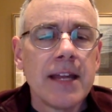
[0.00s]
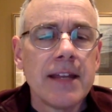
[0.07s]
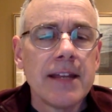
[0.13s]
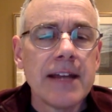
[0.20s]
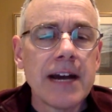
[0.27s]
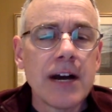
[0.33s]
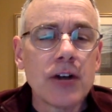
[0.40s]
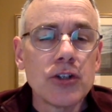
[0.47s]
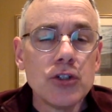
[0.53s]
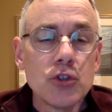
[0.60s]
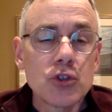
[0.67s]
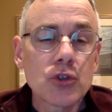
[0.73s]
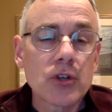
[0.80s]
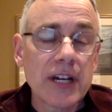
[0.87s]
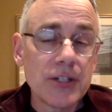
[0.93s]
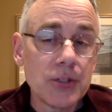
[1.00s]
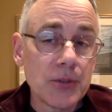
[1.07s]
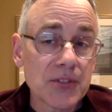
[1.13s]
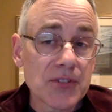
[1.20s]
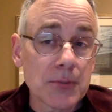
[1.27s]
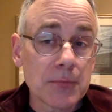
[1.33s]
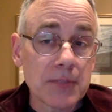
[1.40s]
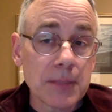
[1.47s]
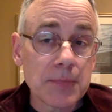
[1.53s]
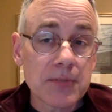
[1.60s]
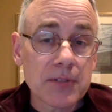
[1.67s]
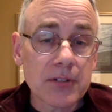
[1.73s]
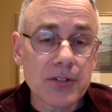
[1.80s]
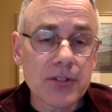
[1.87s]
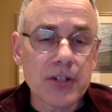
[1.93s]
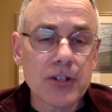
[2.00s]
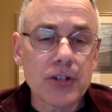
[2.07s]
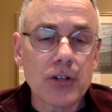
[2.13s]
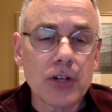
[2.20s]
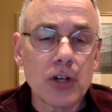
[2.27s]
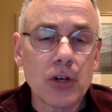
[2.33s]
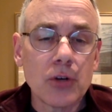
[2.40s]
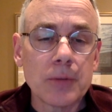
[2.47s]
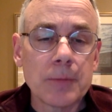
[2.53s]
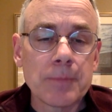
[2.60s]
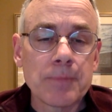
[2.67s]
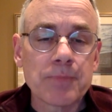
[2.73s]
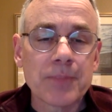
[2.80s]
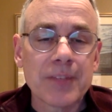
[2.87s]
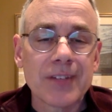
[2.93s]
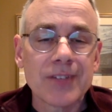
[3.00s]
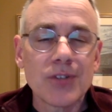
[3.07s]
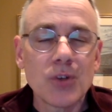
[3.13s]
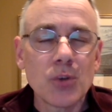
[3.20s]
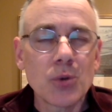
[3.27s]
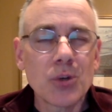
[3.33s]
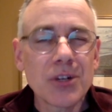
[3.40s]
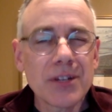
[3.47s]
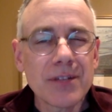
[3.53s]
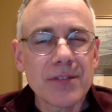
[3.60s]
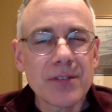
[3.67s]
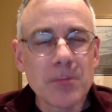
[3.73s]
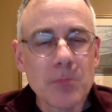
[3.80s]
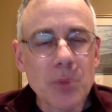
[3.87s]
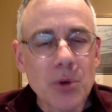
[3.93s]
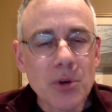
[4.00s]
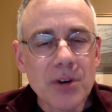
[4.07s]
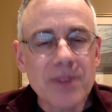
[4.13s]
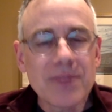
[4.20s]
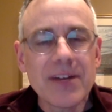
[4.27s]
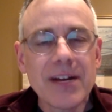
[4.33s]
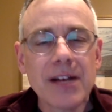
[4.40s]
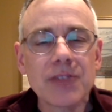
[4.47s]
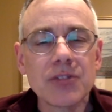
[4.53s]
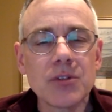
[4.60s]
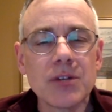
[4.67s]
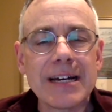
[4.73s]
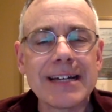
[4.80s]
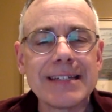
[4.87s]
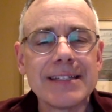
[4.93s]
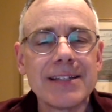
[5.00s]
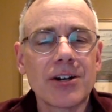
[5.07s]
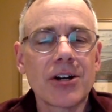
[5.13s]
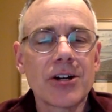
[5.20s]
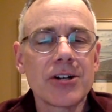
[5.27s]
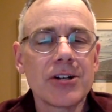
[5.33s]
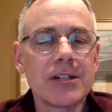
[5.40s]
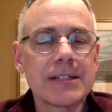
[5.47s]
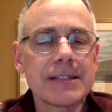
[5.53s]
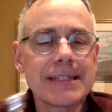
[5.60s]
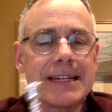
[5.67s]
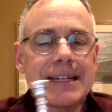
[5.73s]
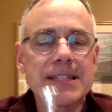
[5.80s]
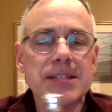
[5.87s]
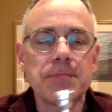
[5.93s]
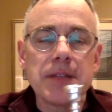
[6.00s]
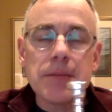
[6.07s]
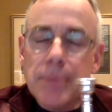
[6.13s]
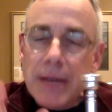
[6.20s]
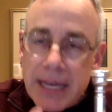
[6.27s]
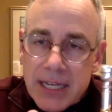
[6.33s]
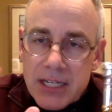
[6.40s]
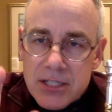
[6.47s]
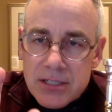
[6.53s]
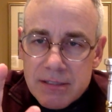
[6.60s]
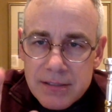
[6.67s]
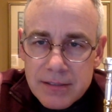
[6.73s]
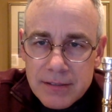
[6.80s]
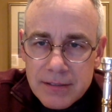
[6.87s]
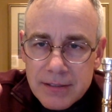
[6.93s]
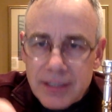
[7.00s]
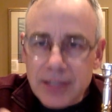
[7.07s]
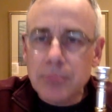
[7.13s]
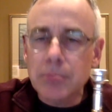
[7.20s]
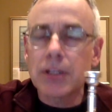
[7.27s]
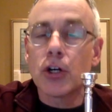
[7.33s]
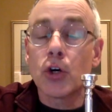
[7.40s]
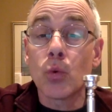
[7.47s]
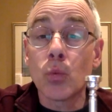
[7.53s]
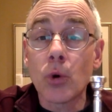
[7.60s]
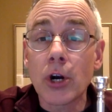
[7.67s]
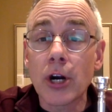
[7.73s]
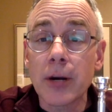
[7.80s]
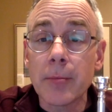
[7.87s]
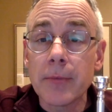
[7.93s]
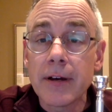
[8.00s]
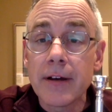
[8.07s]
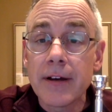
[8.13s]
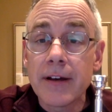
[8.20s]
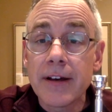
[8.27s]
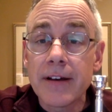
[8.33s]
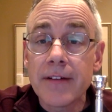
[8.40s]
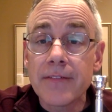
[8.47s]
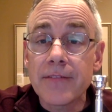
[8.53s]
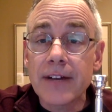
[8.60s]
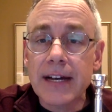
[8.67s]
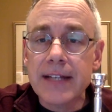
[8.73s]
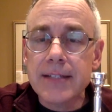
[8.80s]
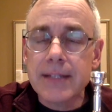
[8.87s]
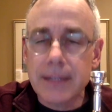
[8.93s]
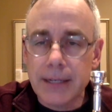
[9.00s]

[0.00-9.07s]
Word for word: Now you try doing some lip slurs on your own. Don't worry if the more valves you add, the harder it gets. Be patient and blow warm, fast